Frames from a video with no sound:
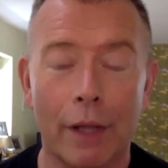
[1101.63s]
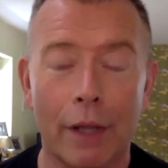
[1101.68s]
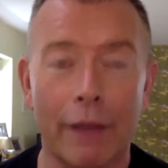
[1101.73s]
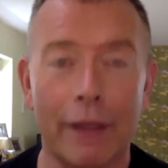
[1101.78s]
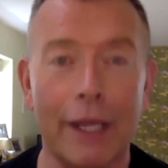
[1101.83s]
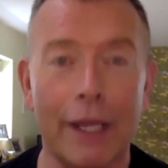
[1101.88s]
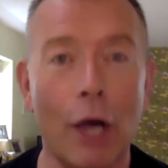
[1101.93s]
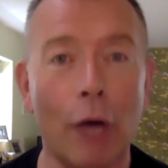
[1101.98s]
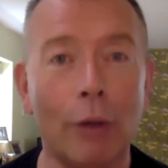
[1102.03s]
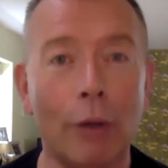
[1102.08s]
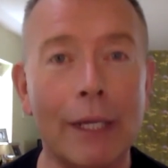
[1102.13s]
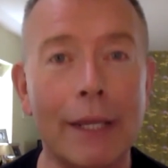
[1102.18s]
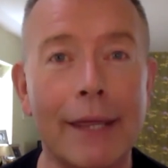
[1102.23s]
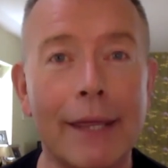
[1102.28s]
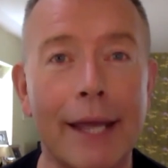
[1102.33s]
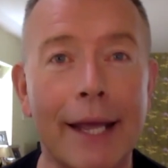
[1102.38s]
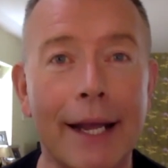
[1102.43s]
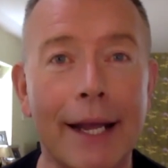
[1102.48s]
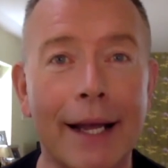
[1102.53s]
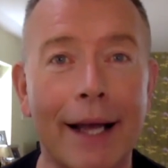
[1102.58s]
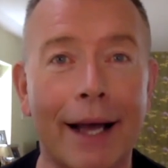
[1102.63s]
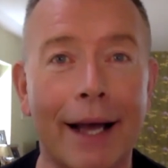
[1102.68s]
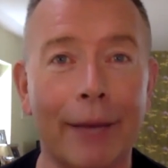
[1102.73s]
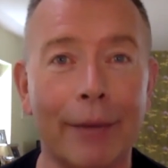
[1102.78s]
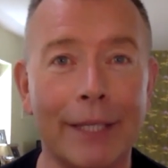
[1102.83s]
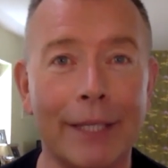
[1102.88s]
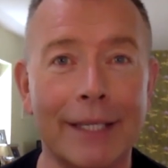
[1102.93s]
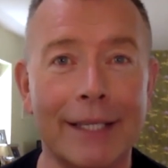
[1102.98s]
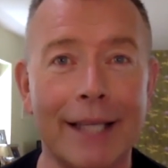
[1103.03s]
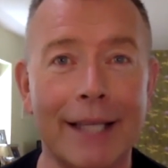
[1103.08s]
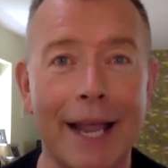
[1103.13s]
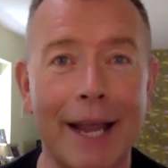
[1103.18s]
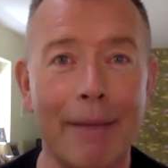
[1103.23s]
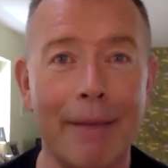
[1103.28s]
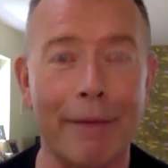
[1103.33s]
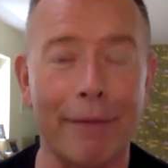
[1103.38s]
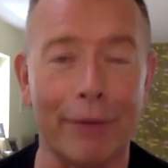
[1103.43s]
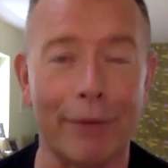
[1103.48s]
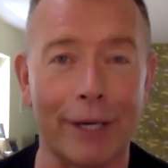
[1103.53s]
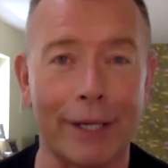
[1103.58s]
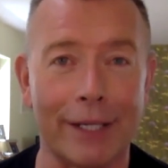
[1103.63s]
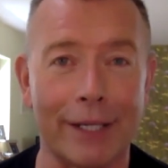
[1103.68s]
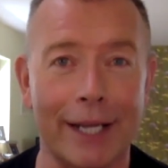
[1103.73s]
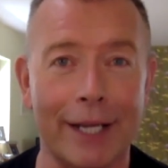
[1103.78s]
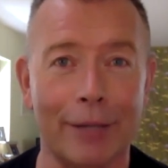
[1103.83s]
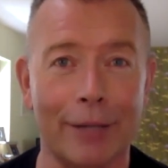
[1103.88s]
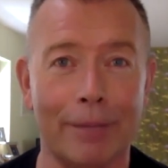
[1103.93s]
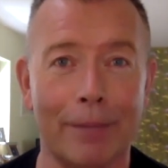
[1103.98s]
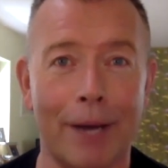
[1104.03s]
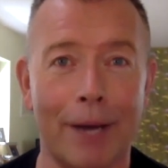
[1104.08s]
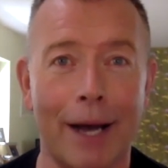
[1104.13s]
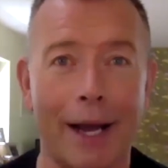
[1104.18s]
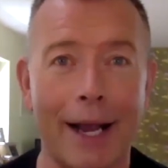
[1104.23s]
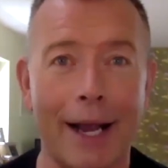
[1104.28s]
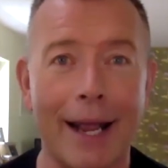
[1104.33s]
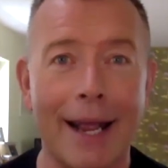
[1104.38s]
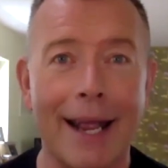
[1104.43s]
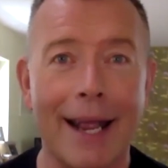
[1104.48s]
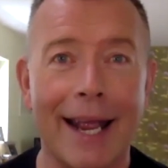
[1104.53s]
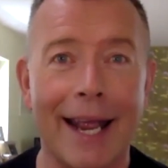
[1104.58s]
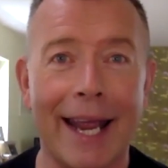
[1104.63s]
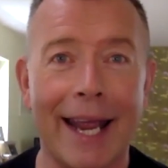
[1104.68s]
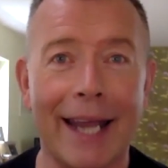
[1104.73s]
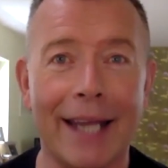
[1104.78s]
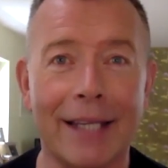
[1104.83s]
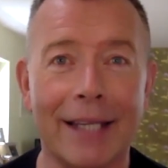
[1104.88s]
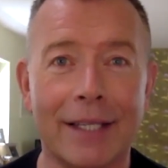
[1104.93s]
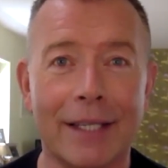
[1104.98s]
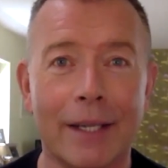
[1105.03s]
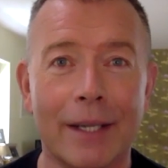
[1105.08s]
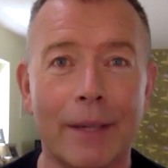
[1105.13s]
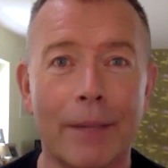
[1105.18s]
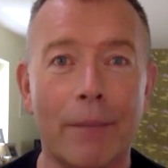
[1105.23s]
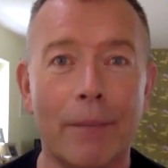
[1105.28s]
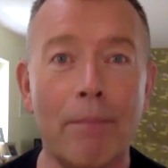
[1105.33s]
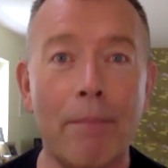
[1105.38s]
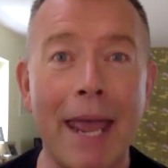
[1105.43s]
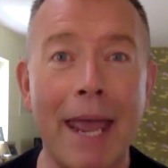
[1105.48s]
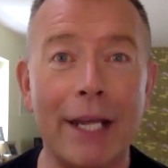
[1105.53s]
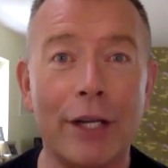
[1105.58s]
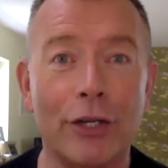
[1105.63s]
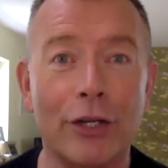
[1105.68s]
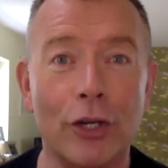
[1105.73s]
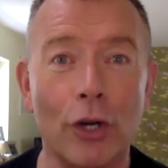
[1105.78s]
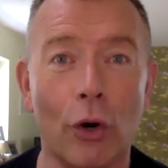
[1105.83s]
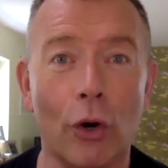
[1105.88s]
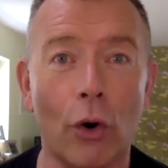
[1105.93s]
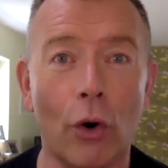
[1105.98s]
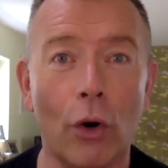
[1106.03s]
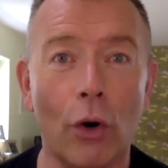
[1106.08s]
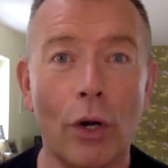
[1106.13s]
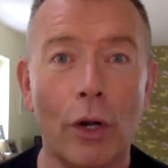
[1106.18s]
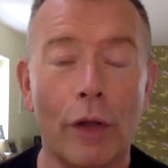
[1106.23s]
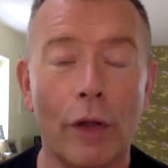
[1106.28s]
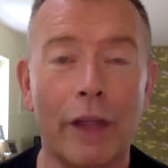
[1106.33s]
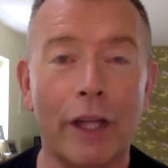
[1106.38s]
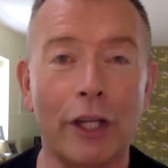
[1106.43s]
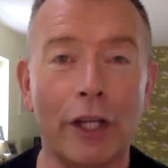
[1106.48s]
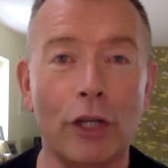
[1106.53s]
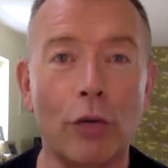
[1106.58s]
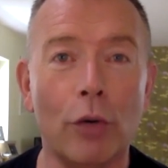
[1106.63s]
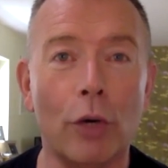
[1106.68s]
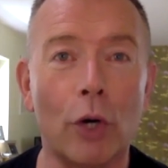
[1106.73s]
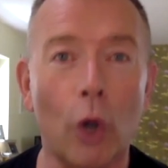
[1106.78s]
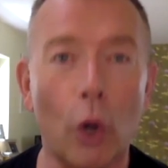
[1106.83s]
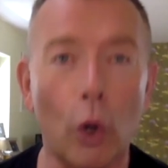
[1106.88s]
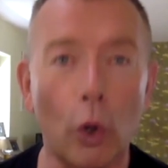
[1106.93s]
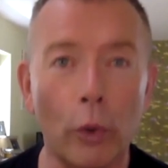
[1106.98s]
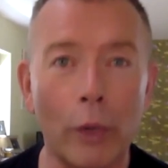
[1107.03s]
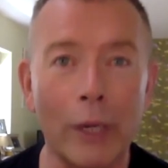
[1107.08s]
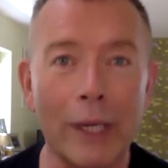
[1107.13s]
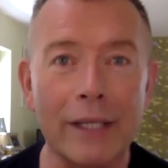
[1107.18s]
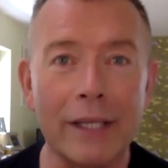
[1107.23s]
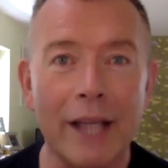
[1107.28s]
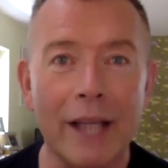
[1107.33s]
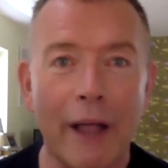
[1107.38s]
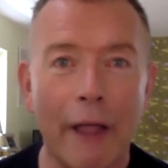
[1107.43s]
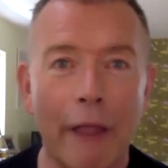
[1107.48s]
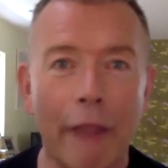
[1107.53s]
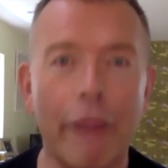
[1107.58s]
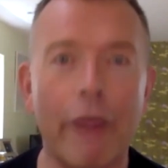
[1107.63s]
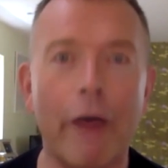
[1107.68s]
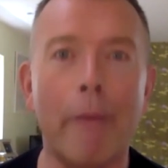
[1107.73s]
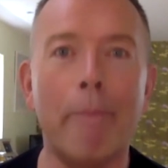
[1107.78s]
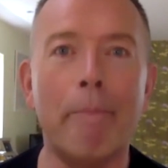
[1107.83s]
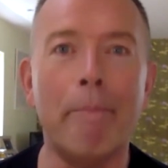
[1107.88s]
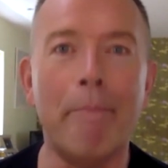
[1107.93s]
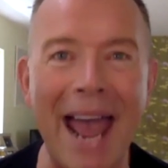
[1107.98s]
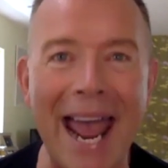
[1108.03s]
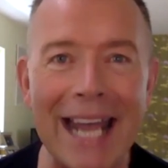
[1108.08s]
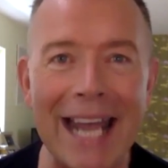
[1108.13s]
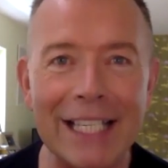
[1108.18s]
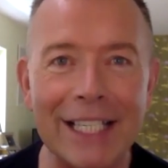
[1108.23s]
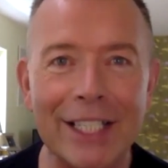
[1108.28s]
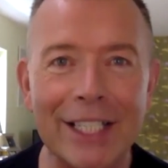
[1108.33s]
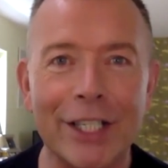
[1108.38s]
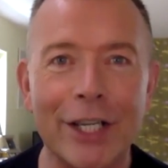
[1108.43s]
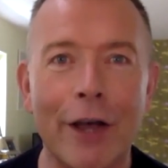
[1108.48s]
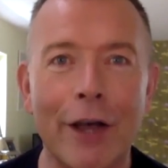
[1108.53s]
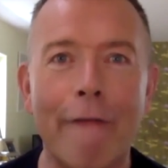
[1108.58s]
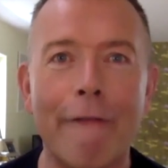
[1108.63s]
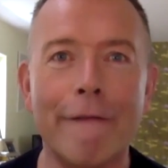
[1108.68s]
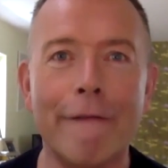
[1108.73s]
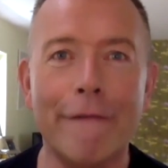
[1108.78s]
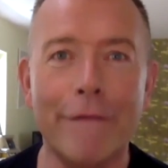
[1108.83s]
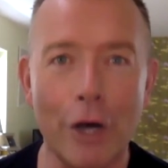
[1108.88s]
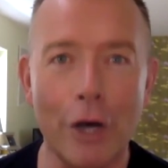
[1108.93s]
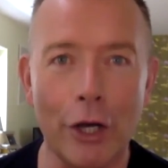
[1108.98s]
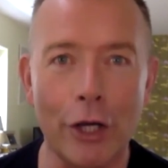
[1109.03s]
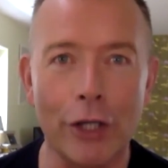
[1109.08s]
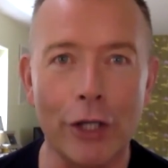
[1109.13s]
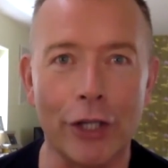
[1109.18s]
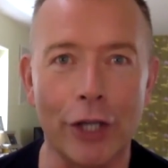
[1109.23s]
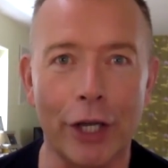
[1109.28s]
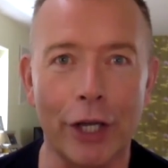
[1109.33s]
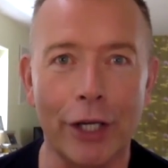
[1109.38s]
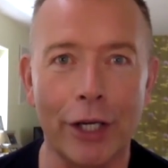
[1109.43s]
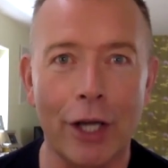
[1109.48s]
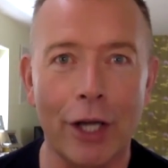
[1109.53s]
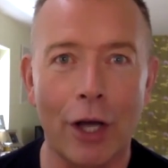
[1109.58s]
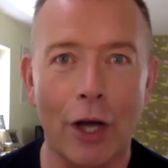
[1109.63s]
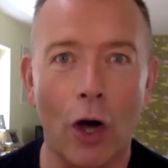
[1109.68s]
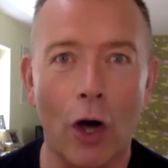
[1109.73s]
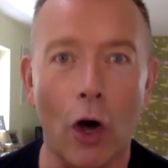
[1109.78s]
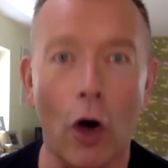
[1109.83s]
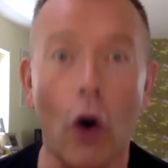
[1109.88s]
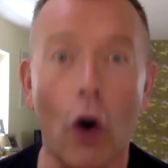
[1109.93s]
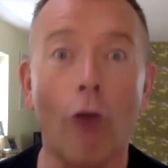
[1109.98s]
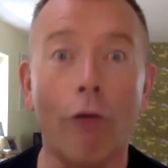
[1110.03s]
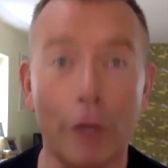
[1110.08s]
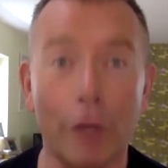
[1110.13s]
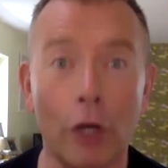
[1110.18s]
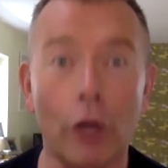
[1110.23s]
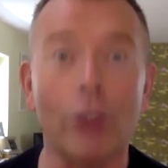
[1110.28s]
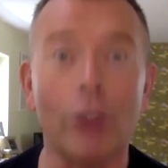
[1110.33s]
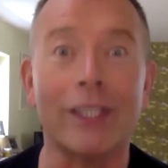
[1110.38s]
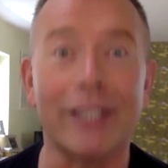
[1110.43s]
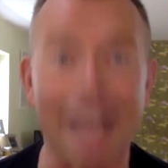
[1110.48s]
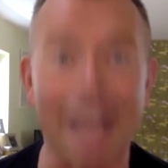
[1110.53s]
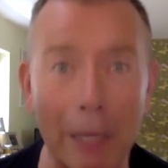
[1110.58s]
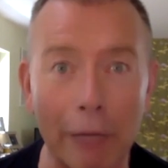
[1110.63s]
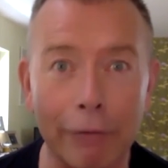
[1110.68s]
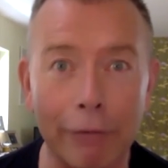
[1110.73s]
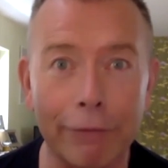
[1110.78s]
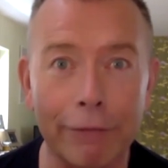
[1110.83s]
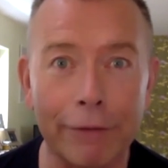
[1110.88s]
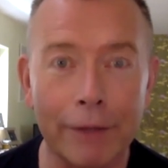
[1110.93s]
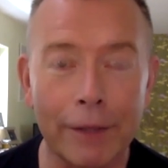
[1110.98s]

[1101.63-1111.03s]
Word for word: The only thing I would say before I say goodbye is Make sure that you are always the best version of yourself.